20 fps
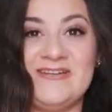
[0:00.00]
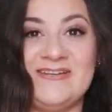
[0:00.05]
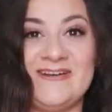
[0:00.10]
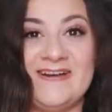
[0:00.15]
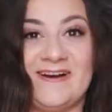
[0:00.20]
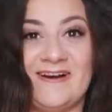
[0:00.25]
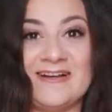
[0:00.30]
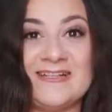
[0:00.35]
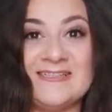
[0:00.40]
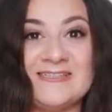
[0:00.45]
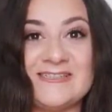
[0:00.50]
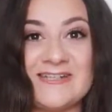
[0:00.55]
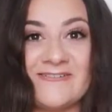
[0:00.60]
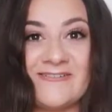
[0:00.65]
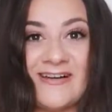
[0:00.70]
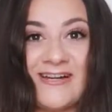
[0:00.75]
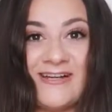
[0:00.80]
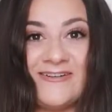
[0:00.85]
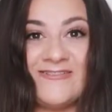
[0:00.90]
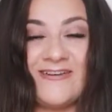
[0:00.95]
not
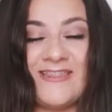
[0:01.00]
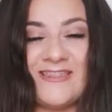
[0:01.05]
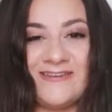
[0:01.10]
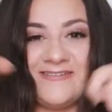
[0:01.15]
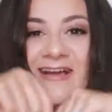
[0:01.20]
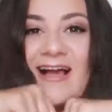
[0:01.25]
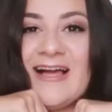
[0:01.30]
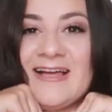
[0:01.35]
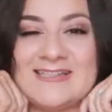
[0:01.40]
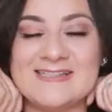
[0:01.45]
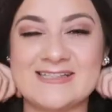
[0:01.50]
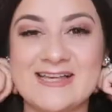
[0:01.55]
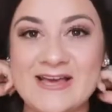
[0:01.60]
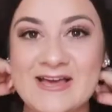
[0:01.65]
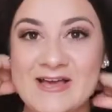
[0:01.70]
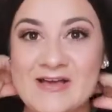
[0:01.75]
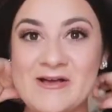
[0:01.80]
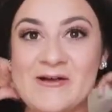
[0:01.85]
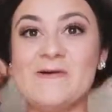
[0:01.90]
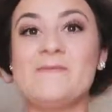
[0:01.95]
joking with you guys,
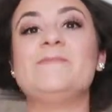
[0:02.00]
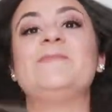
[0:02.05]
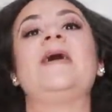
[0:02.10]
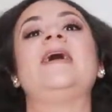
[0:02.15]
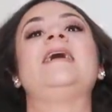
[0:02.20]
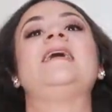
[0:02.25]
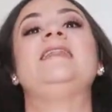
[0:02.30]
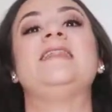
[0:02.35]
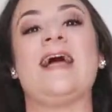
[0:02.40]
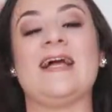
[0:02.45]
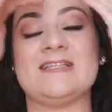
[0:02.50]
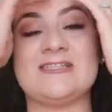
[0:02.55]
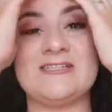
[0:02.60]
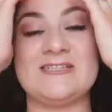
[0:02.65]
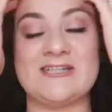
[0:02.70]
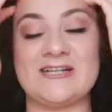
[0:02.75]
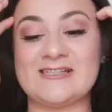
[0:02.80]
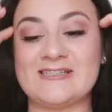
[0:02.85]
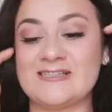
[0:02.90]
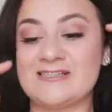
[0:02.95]
but that's
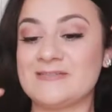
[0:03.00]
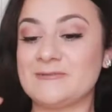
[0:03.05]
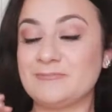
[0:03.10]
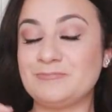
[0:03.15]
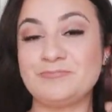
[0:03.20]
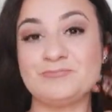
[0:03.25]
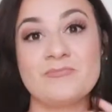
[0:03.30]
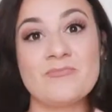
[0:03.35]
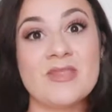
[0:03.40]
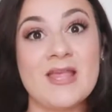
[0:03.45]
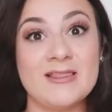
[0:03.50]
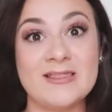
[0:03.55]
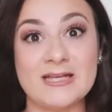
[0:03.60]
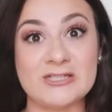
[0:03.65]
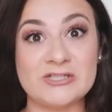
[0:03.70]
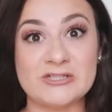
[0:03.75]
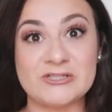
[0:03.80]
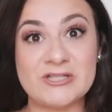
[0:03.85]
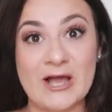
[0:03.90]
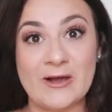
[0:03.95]

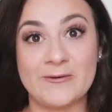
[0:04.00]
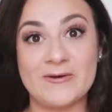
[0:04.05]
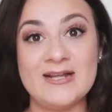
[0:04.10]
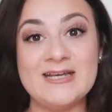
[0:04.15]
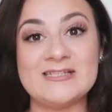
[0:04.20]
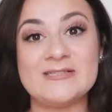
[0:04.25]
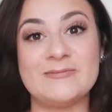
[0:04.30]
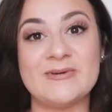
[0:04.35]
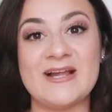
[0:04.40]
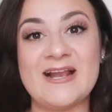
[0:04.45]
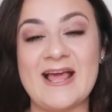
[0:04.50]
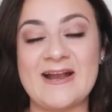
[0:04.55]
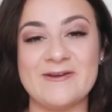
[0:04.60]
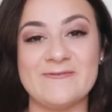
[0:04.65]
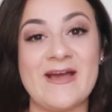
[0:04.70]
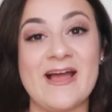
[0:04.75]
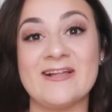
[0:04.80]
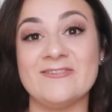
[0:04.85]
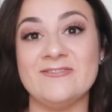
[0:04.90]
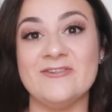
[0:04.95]
just how it is. But
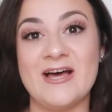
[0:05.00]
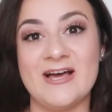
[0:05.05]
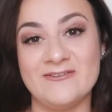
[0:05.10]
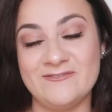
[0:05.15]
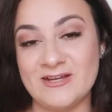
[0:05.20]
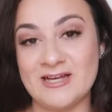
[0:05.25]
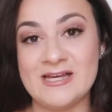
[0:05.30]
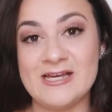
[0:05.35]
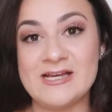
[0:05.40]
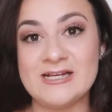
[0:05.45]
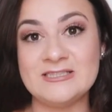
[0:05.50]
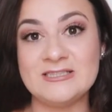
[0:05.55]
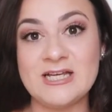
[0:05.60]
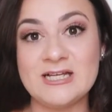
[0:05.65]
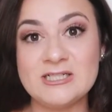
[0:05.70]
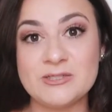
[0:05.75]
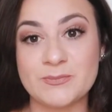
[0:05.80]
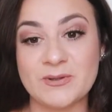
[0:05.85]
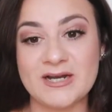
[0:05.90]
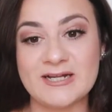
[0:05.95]
anyway, I love
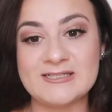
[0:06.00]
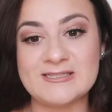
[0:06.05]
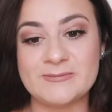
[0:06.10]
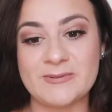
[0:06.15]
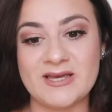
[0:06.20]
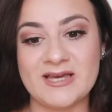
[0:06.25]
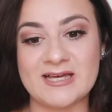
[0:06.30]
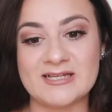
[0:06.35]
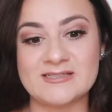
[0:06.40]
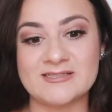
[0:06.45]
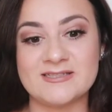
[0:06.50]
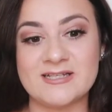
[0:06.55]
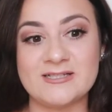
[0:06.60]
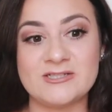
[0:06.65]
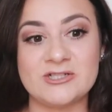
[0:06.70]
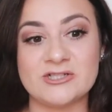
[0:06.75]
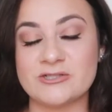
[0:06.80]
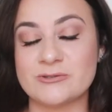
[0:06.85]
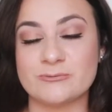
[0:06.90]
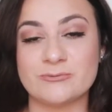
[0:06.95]
Dutch braids because it's
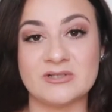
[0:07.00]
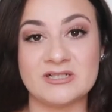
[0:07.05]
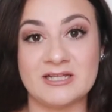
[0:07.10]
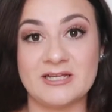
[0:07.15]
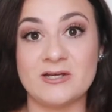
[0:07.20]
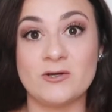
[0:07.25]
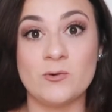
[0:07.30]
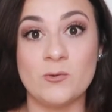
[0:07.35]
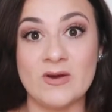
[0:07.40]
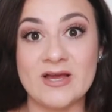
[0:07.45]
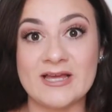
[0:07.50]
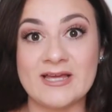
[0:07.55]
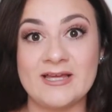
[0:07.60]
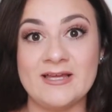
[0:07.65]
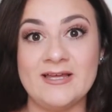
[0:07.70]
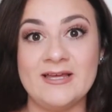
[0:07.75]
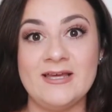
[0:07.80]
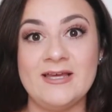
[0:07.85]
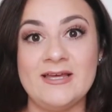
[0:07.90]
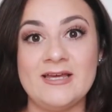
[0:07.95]
just really quick.
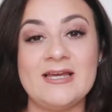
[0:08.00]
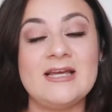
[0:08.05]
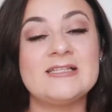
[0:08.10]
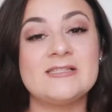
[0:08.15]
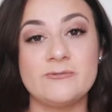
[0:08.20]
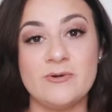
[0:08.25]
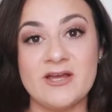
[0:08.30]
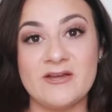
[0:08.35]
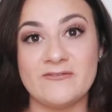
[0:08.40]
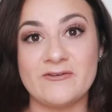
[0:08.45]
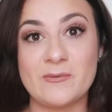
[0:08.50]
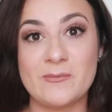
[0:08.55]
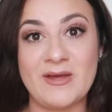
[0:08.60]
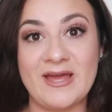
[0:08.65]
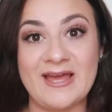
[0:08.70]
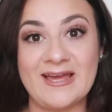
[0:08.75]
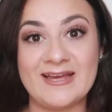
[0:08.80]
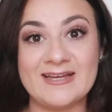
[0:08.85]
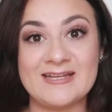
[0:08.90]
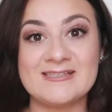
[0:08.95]
It's quick for
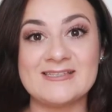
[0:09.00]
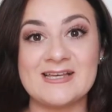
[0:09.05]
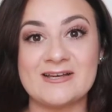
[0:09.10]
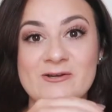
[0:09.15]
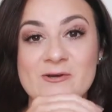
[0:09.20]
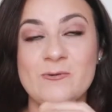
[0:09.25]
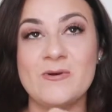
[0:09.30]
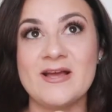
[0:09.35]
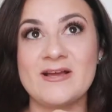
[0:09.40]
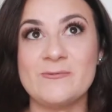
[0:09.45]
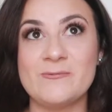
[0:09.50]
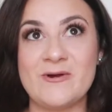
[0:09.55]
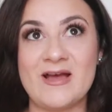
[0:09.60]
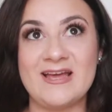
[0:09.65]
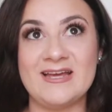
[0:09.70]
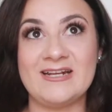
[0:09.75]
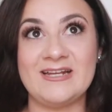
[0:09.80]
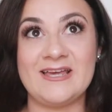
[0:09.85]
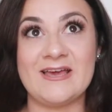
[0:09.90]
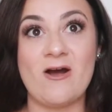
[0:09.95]
me. It's a quick
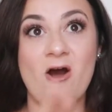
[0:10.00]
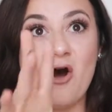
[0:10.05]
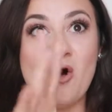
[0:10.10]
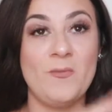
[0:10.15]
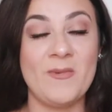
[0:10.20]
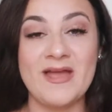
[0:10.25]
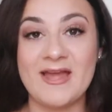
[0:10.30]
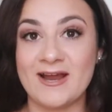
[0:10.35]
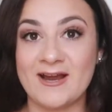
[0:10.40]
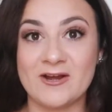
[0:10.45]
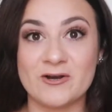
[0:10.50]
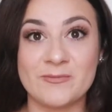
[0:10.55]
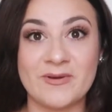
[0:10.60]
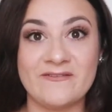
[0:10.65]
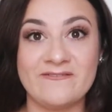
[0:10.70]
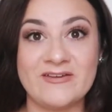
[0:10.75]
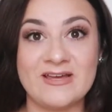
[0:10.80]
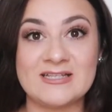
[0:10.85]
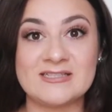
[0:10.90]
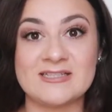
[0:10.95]
way to get all my hair out of my
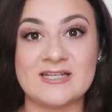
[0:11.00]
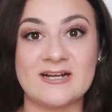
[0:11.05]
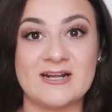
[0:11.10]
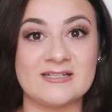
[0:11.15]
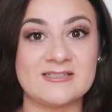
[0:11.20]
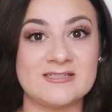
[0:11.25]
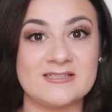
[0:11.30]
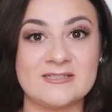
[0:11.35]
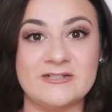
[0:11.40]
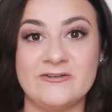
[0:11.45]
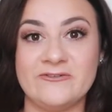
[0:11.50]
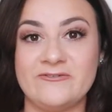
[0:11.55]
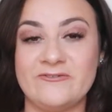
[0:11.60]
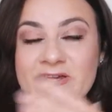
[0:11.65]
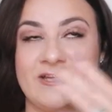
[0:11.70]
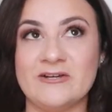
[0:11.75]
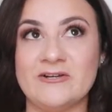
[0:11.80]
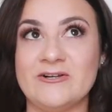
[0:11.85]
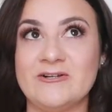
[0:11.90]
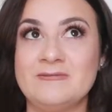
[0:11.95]
face and I still
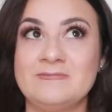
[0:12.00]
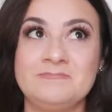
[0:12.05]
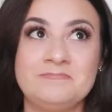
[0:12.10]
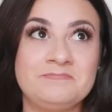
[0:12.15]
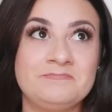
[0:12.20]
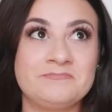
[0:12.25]
feel